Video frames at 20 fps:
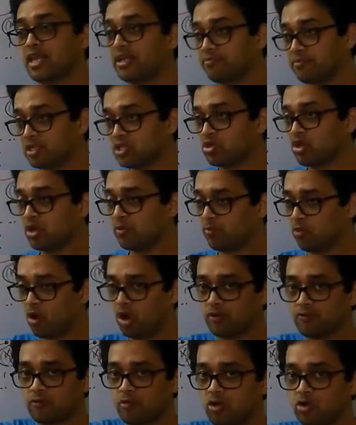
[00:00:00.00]
That means your
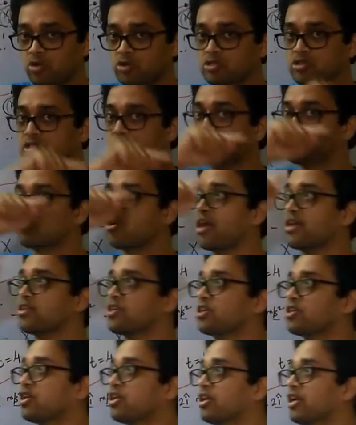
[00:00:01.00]
ball follows this
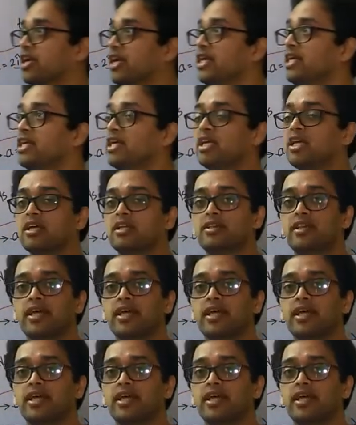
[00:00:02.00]
trajectory, right?